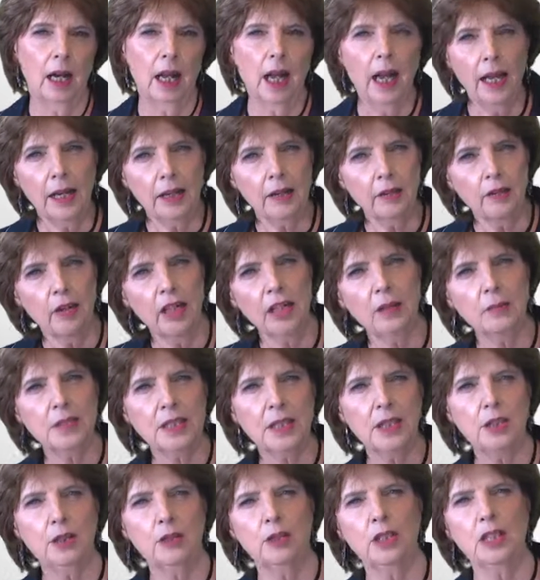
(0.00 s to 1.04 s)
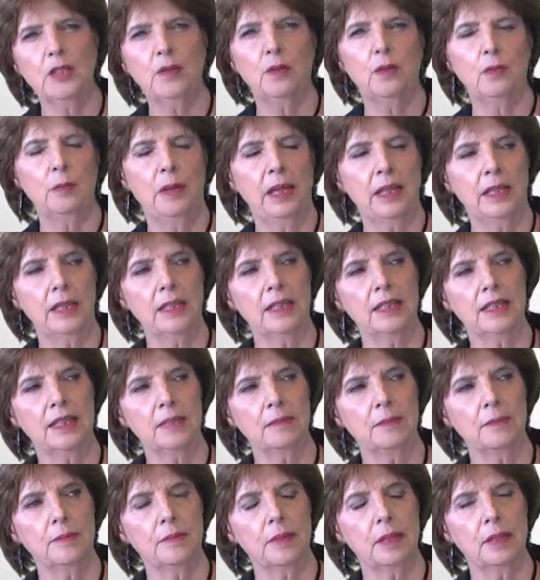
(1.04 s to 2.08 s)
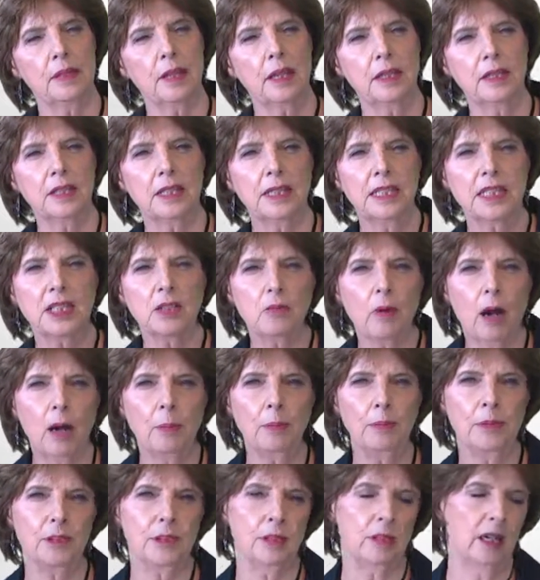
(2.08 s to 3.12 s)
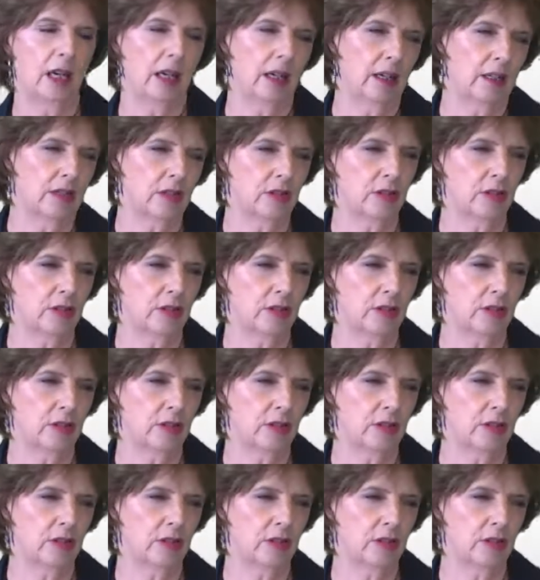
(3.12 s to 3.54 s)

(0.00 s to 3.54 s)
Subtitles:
Anagrams are useful mechanisms that disrupt our